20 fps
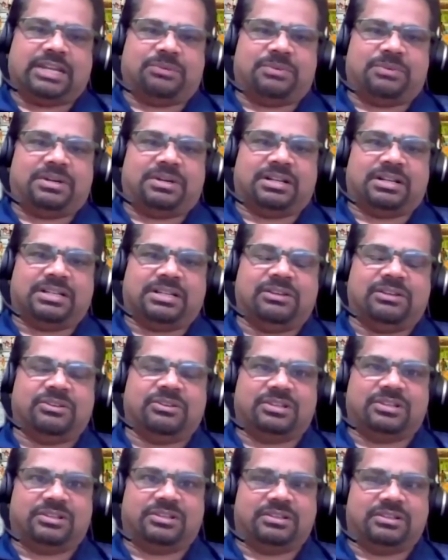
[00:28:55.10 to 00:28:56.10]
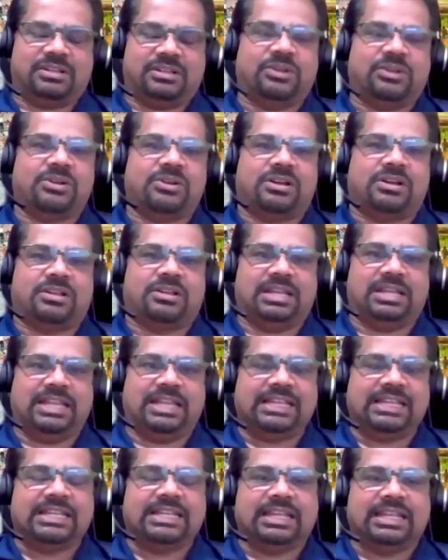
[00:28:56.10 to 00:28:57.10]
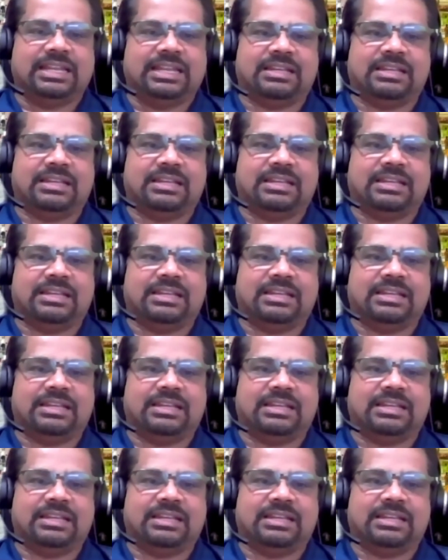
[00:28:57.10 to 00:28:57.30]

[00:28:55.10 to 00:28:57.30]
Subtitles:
network, look on LinkedIn,